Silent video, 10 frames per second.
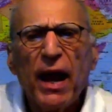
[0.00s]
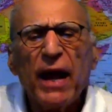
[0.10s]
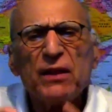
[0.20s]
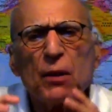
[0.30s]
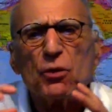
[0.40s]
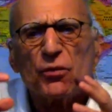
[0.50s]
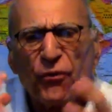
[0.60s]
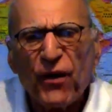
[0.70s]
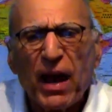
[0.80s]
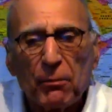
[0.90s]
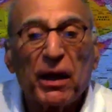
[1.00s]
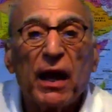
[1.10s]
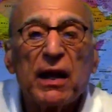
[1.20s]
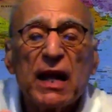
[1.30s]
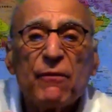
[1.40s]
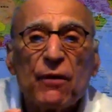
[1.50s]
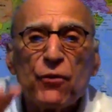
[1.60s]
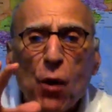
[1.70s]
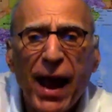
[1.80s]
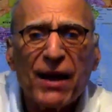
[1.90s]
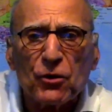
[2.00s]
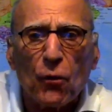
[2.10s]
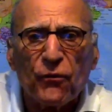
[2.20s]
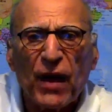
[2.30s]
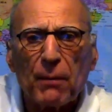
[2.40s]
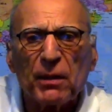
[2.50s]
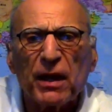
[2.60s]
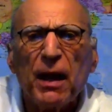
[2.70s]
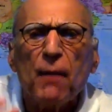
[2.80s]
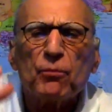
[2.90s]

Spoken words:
And there was family. And even if you had no family,